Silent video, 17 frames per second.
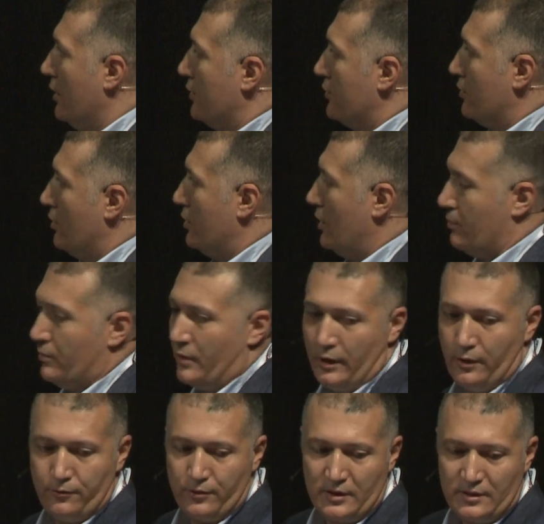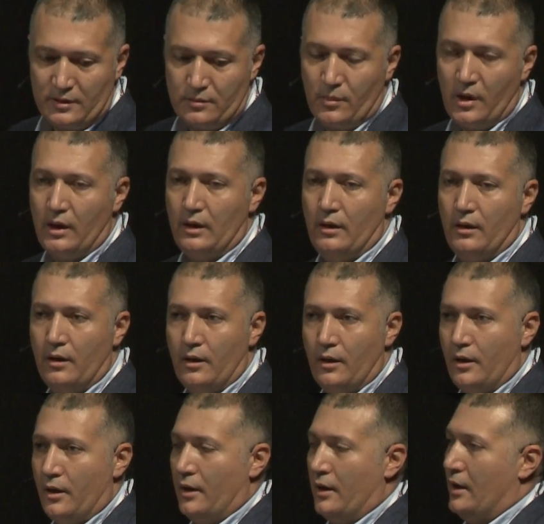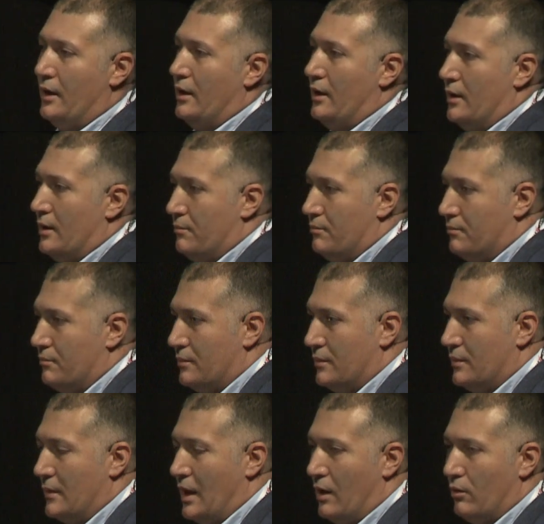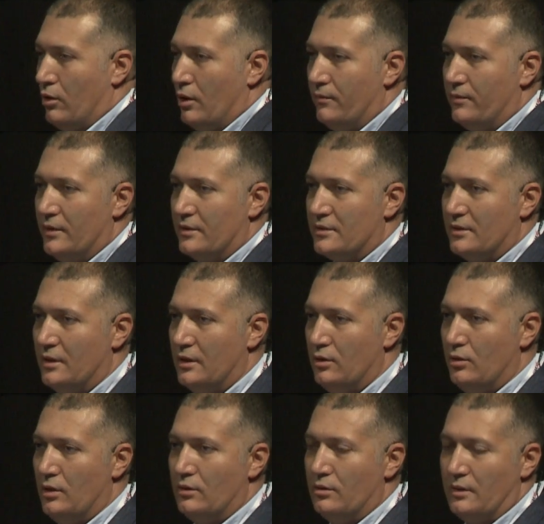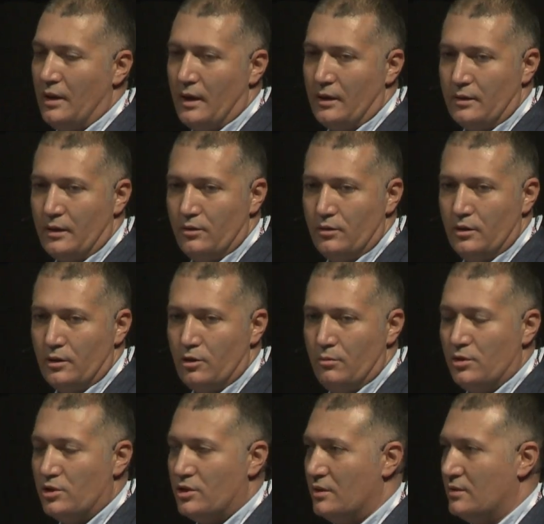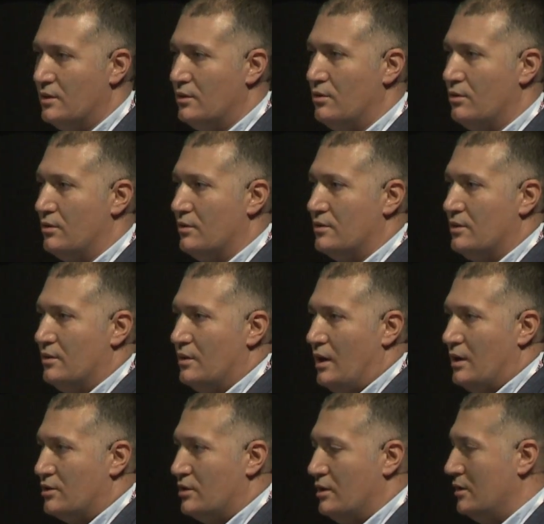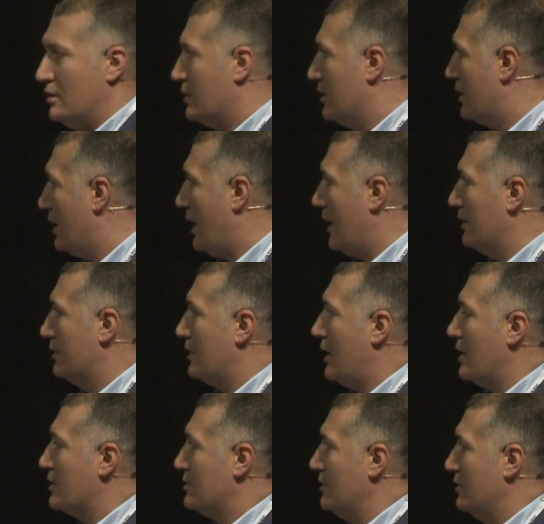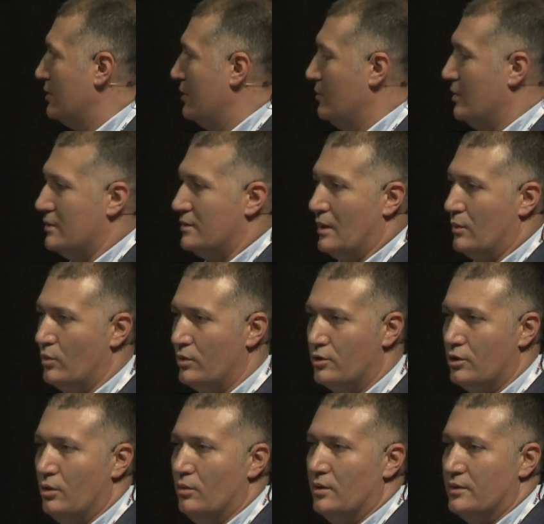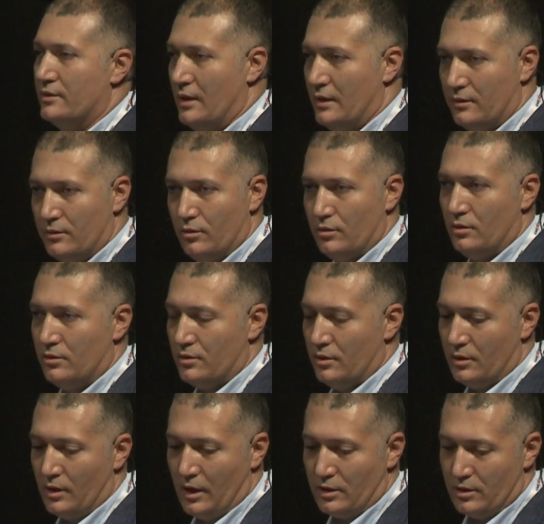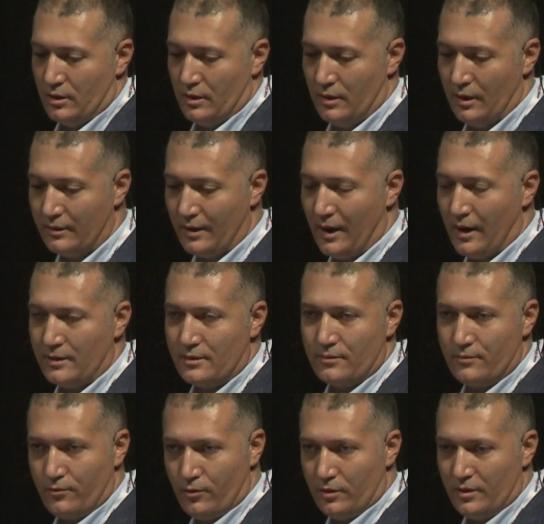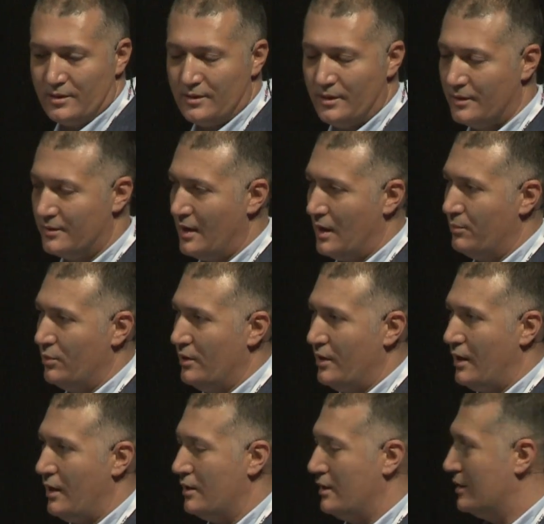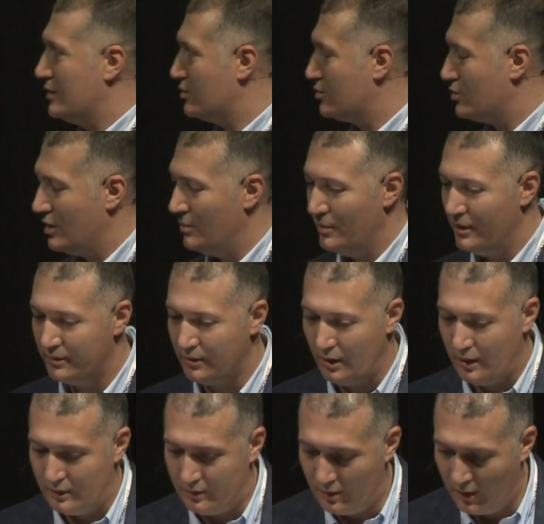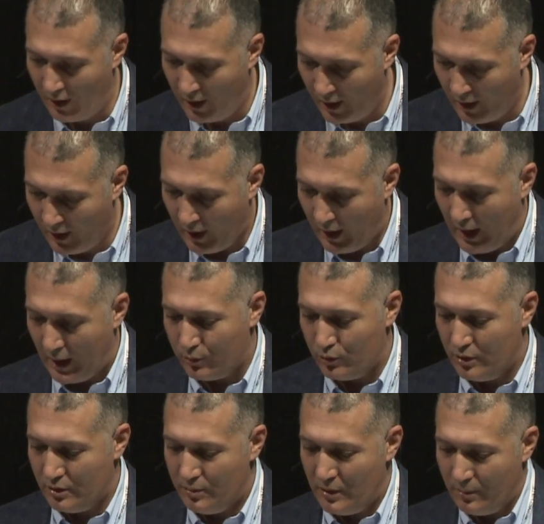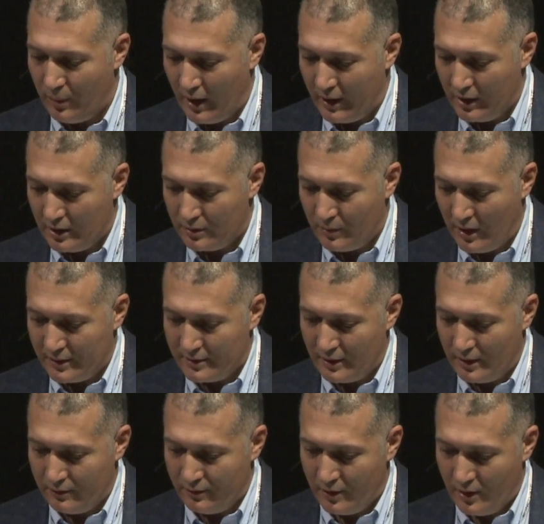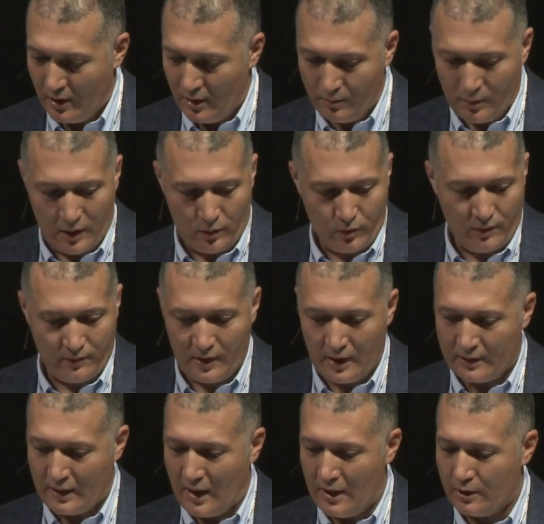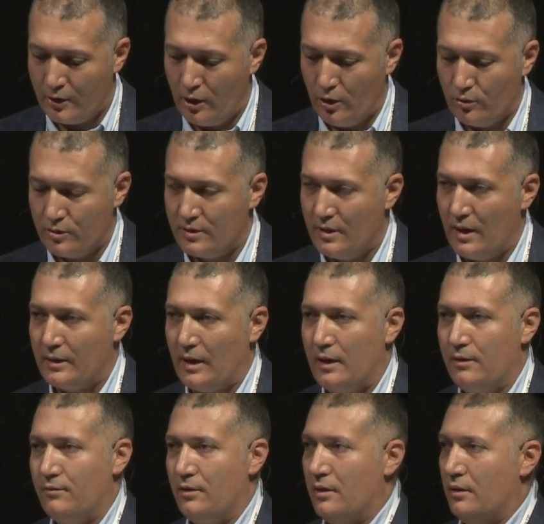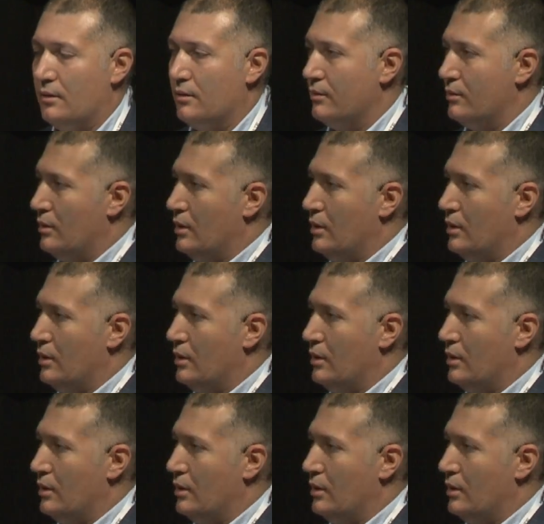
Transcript: So the difference is mine. Now, obviously, you need to take commissions into consideration and cash settlements and withdrawals into consideration. The tights for this example are extremely tight. I wouldn't be buying it myself, but we've got algos that even